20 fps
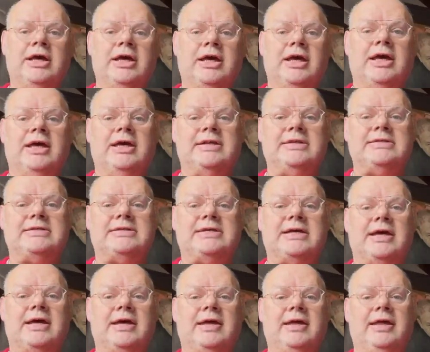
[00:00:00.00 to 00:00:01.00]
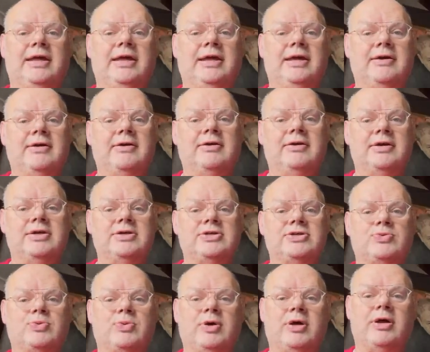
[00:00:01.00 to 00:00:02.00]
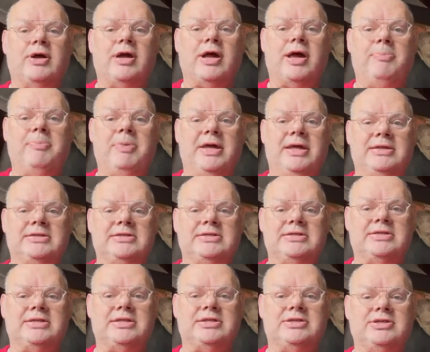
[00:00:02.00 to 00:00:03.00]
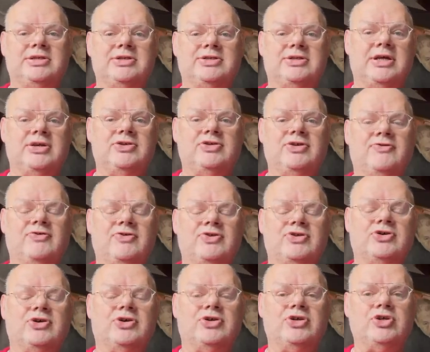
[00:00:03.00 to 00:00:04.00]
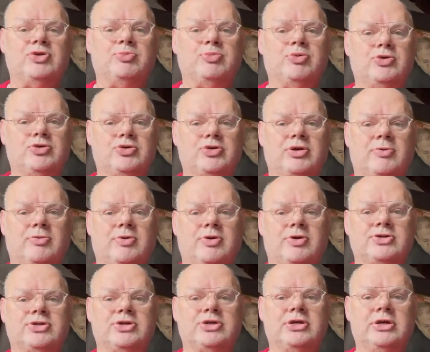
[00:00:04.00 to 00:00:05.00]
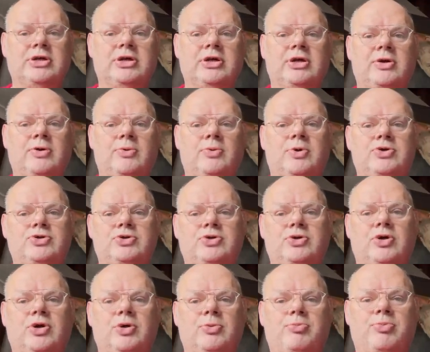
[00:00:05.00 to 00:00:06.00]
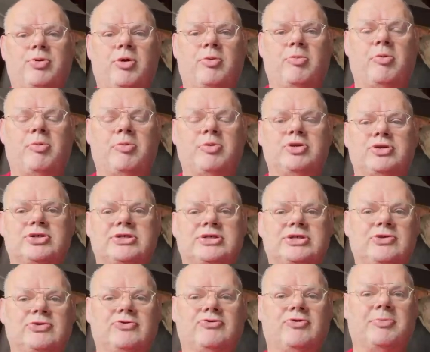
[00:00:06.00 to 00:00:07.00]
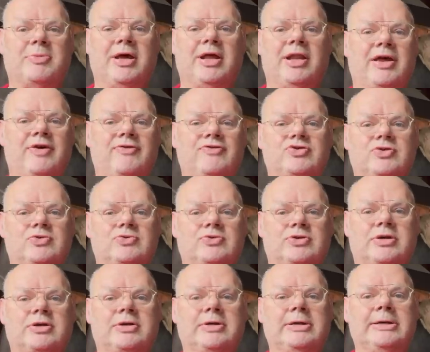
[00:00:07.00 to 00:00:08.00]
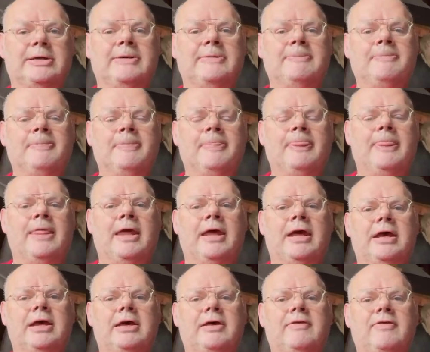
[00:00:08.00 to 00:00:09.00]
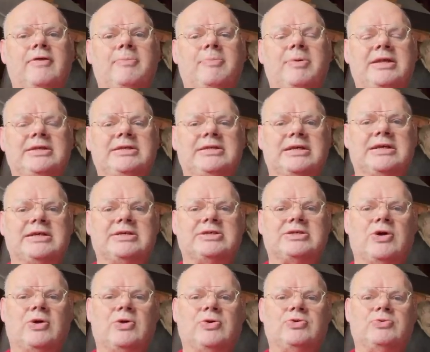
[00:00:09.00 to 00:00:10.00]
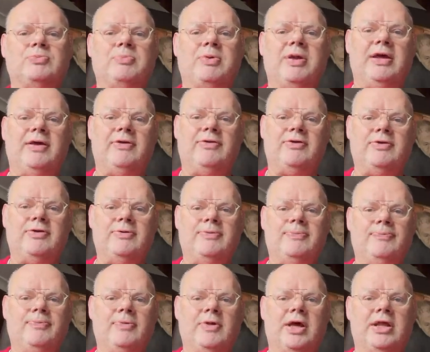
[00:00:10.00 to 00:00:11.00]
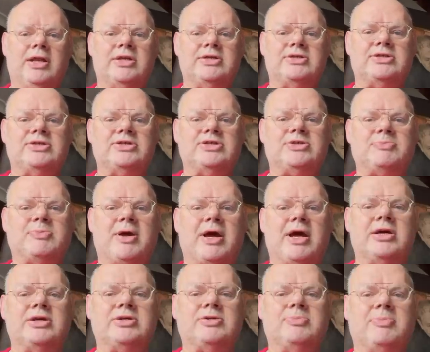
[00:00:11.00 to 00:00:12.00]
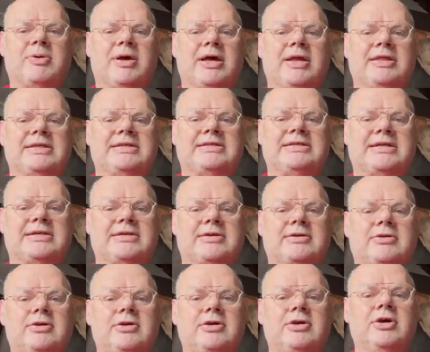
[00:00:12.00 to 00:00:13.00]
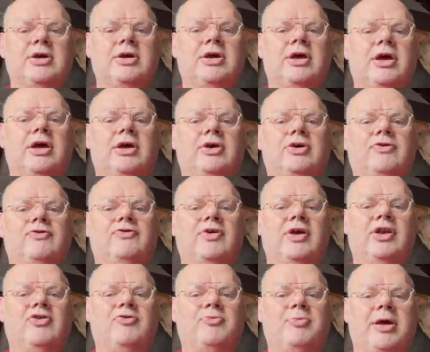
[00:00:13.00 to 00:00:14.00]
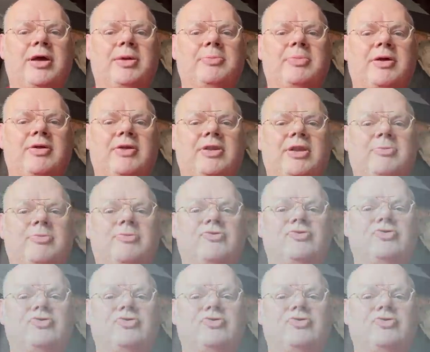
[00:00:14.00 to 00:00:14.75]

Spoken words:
And here is where I painted this year's entry for the Scottish Portrait Awards, which you can probably just see over my left shoulder. The painting is called Breakthrough, and it's inspired by the sitter, a good friend of mine by the name of